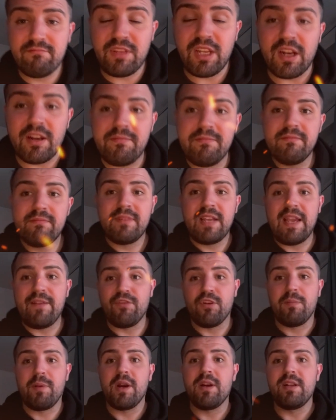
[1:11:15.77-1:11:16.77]
if
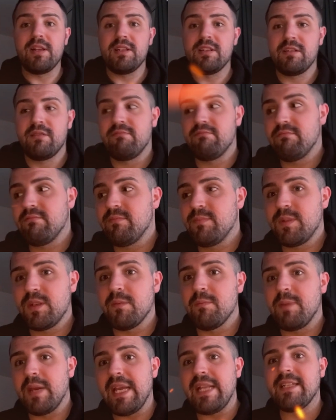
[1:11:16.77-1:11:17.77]
your opponent is
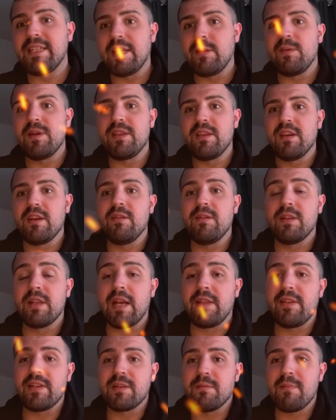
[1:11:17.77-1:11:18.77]
competing with you
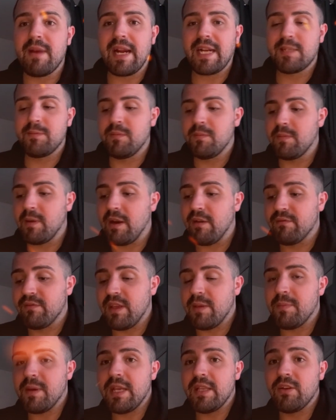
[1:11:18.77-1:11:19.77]
and there's a maximum amount of
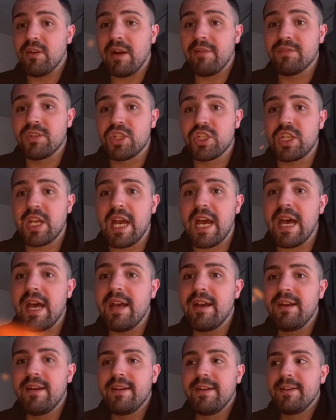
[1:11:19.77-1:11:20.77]
VP that you're having to share,